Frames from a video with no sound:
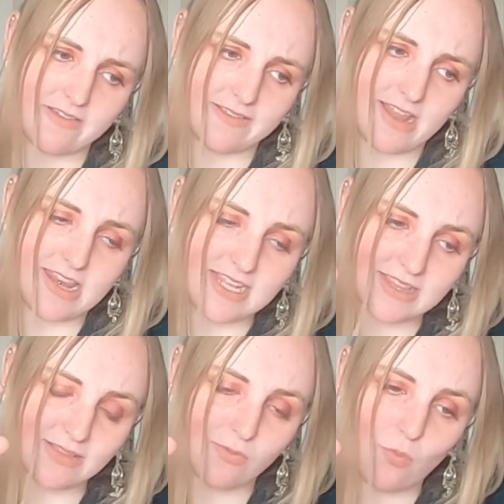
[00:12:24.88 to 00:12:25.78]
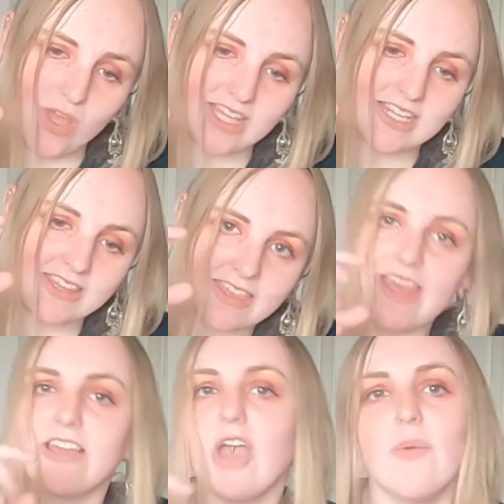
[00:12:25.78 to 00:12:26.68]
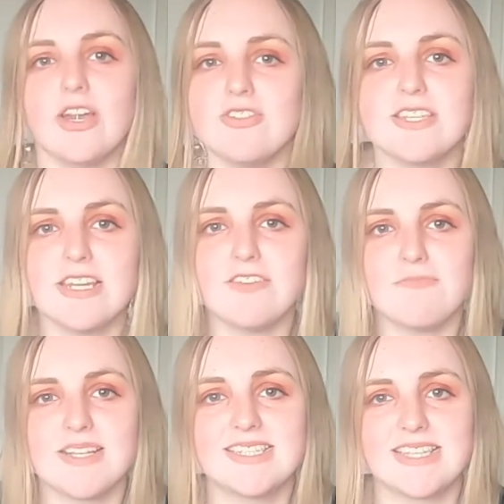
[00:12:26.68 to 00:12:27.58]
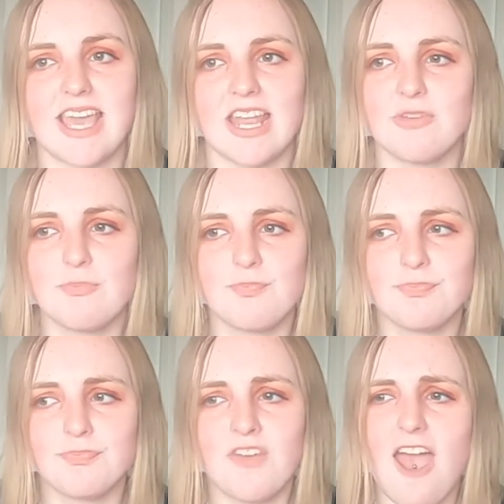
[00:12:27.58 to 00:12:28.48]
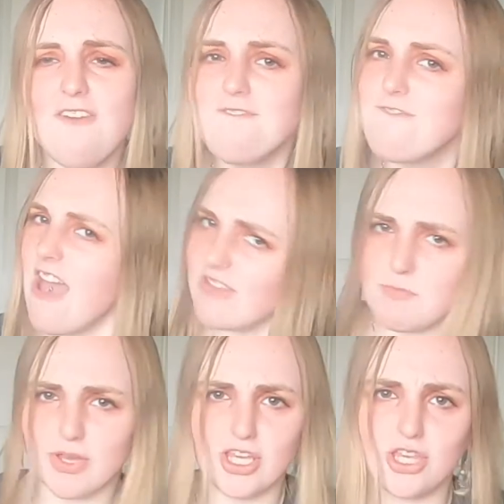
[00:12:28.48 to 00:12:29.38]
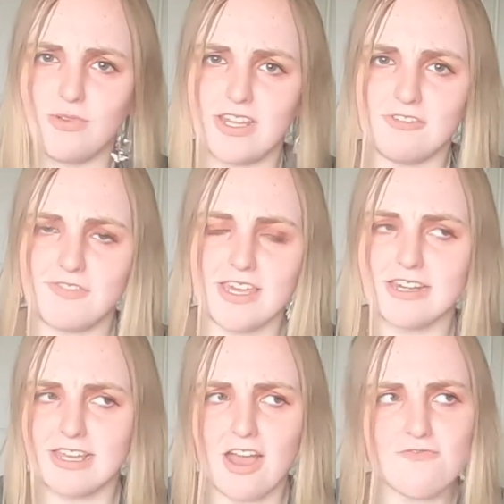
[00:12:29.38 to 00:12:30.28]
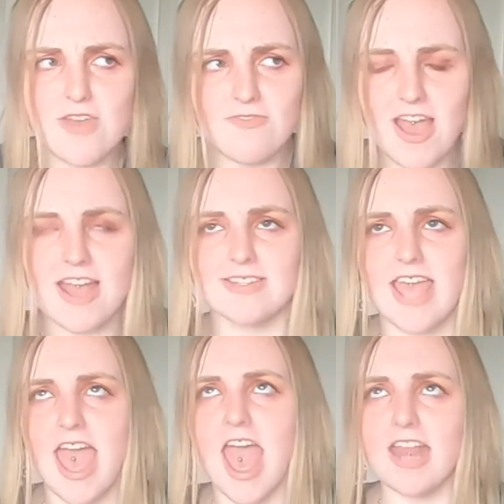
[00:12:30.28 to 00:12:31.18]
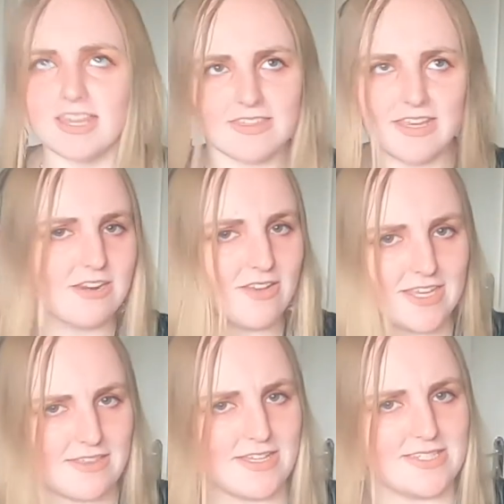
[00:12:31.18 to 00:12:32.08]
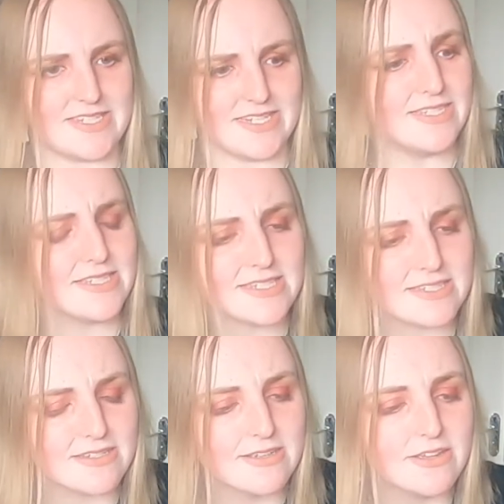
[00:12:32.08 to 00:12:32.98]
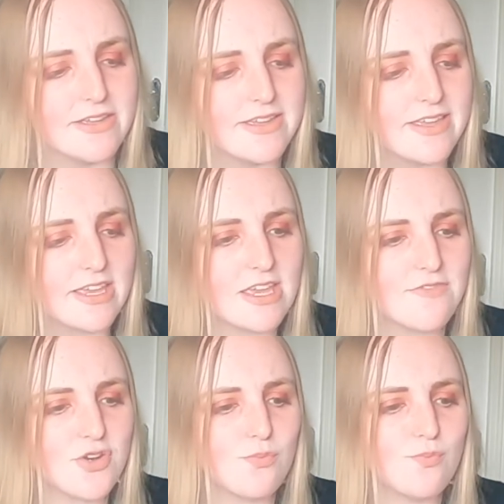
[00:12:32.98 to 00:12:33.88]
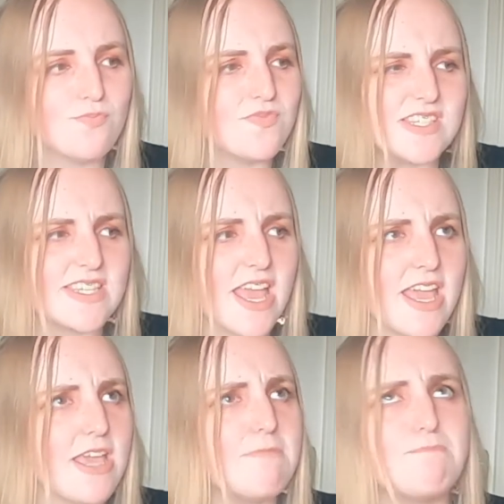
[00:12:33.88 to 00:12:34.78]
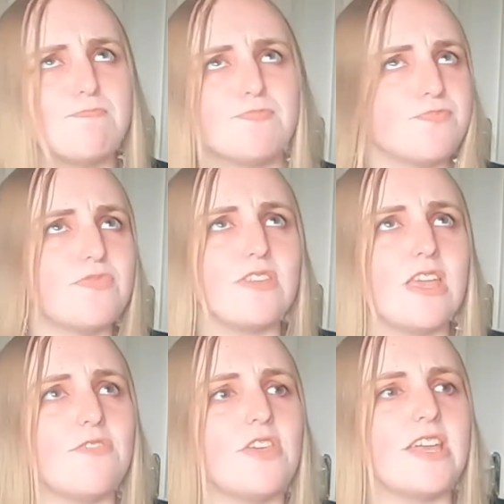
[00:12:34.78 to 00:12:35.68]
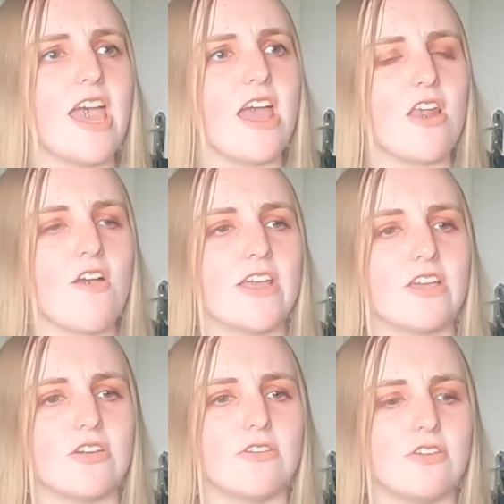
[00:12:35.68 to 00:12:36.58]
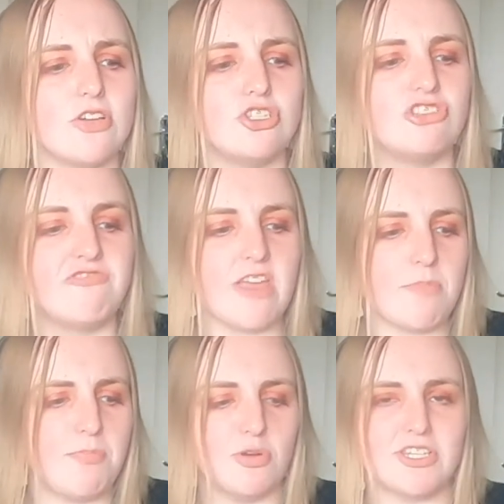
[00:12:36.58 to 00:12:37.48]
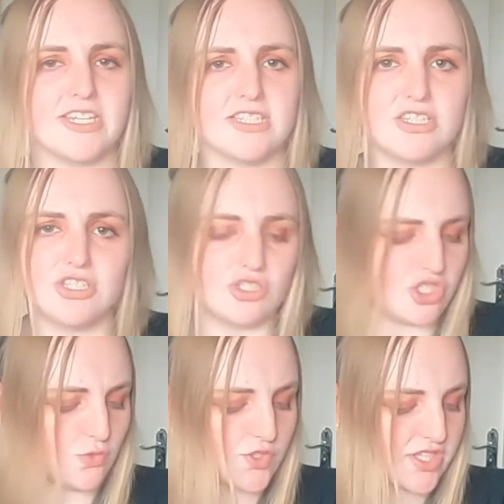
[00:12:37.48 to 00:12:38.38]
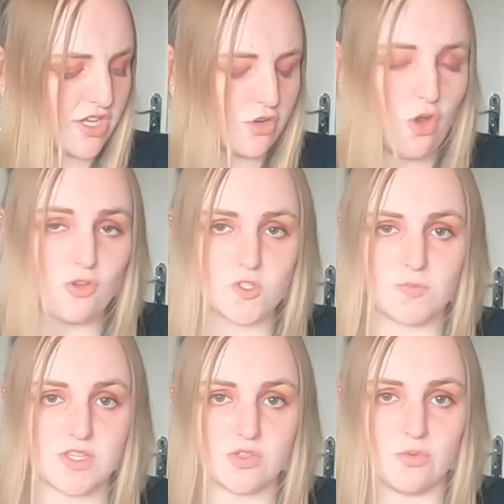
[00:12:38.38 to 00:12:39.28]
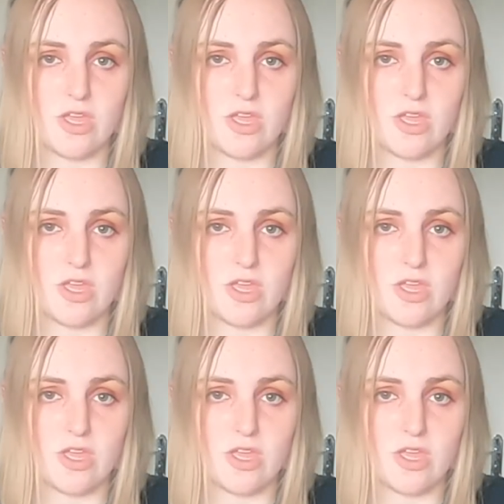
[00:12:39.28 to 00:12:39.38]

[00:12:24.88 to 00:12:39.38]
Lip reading: little wiggly thing going underneath my skin. Very peculiar feeling. I've never had anything like that since. Even, say, if you get like a drip put into your skin in a hospital,